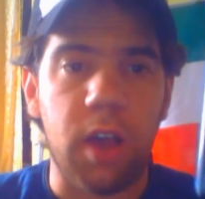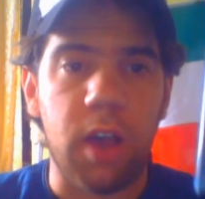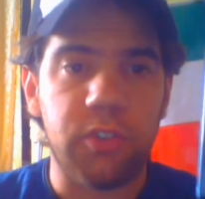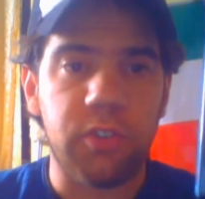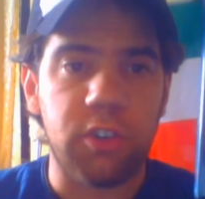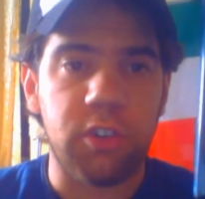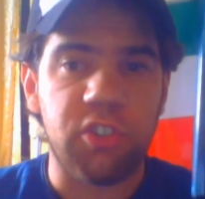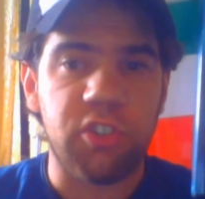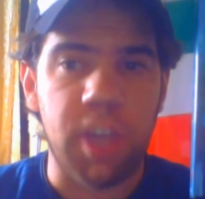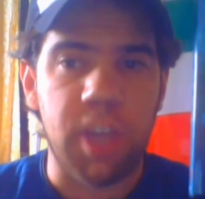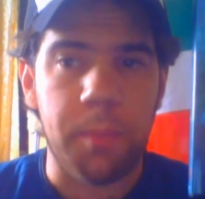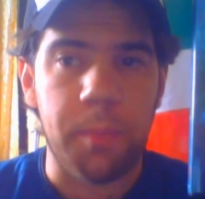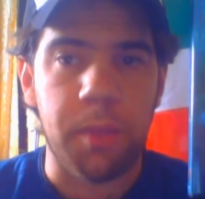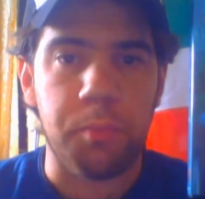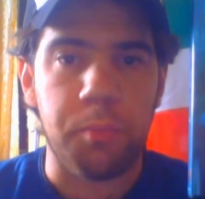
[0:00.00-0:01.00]
Oscar
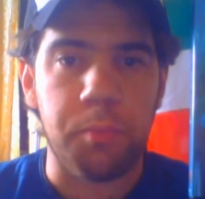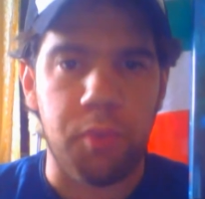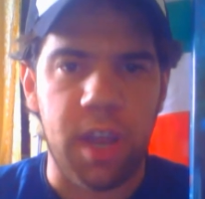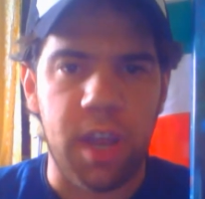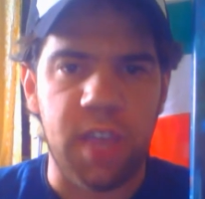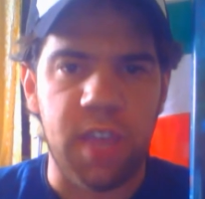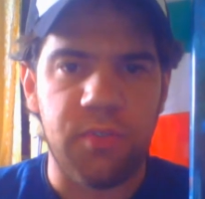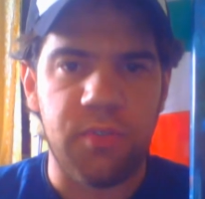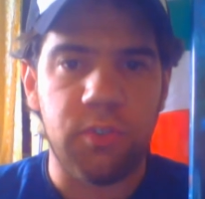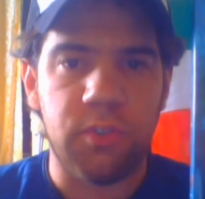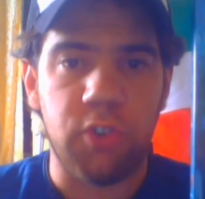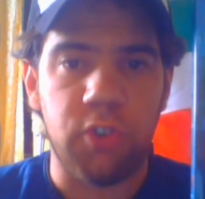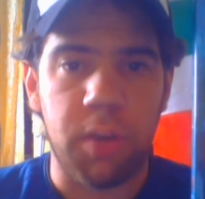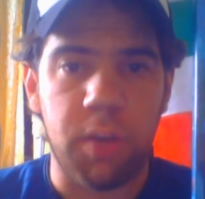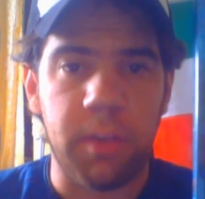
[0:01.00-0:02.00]
champion Brave
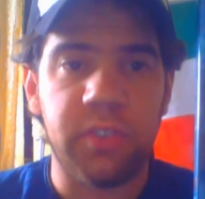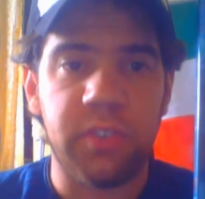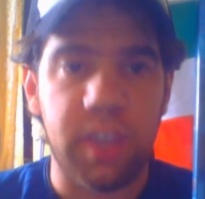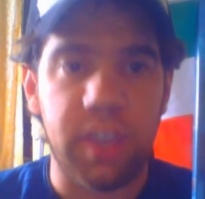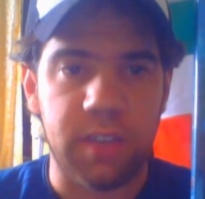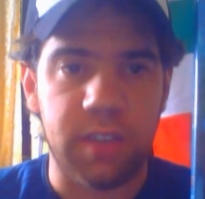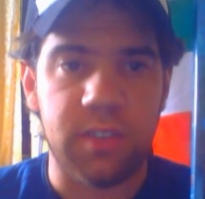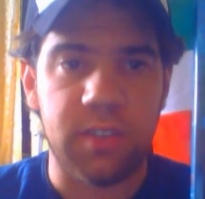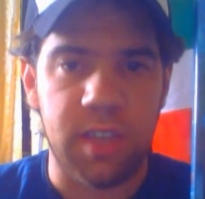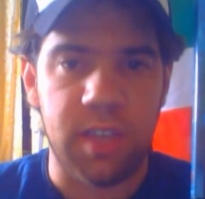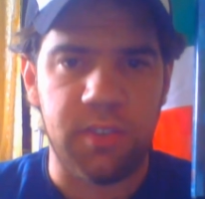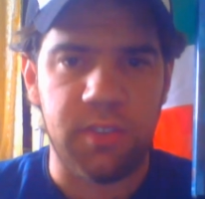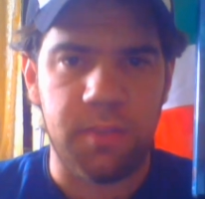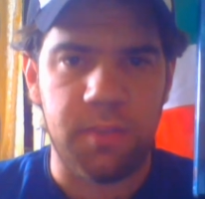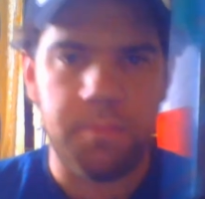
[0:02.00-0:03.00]
during my second
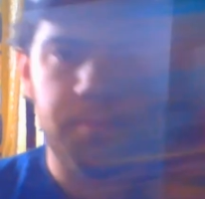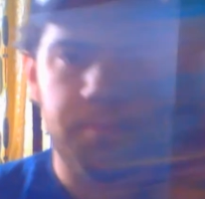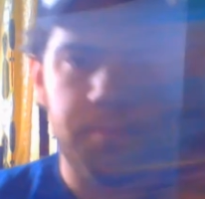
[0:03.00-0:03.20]
season.